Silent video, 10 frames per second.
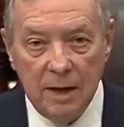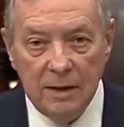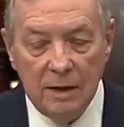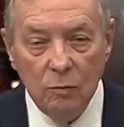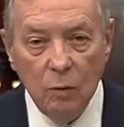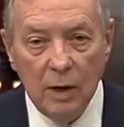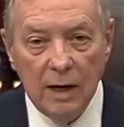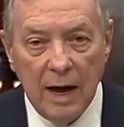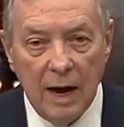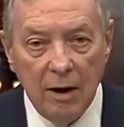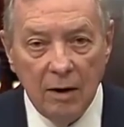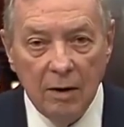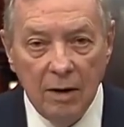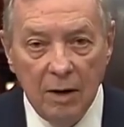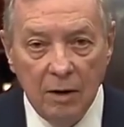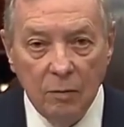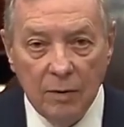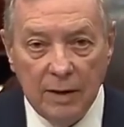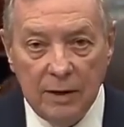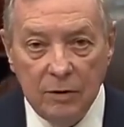and then one hour
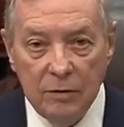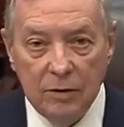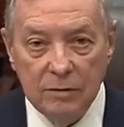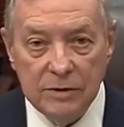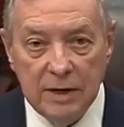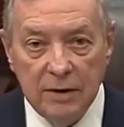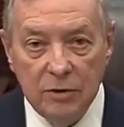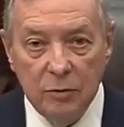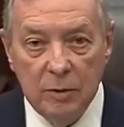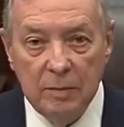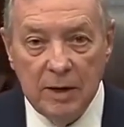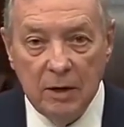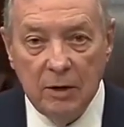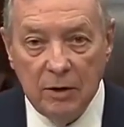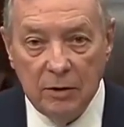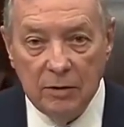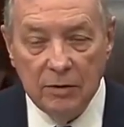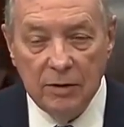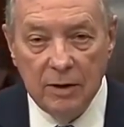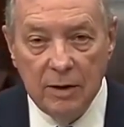where they knew there was another human being on earth.